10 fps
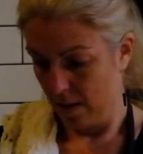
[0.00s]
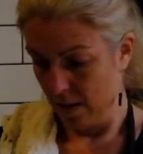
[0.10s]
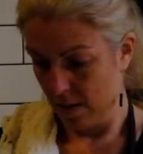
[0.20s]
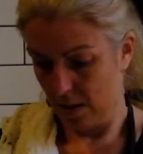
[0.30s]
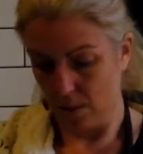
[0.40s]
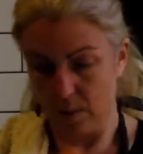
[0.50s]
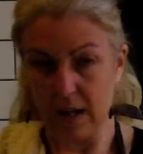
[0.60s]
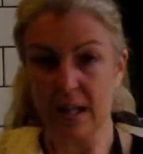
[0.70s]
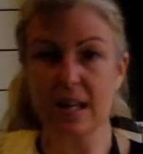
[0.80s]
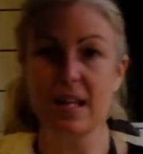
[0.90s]
So one
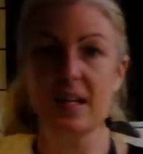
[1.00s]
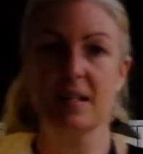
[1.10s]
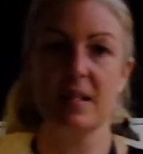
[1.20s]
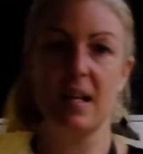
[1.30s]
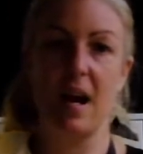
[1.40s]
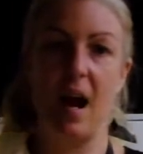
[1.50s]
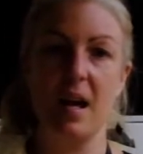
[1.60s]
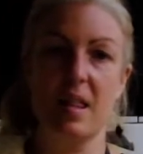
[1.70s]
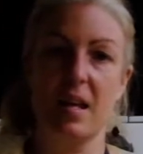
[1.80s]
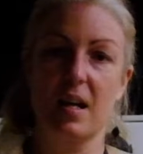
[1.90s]
of the things that
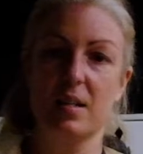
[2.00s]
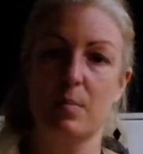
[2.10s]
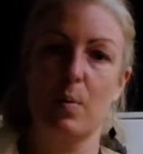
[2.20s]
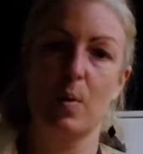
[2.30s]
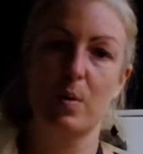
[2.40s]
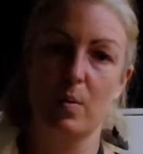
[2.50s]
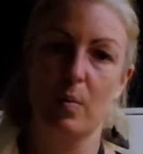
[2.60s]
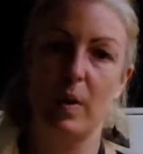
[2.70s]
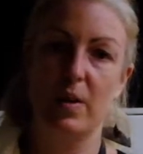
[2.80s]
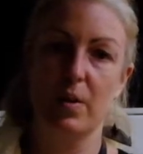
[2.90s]
I think is important
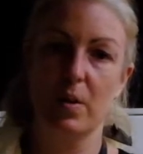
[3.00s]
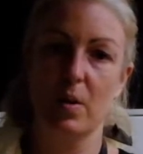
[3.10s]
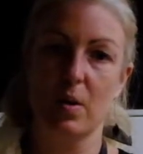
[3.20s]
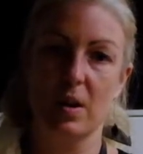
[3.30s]
when you're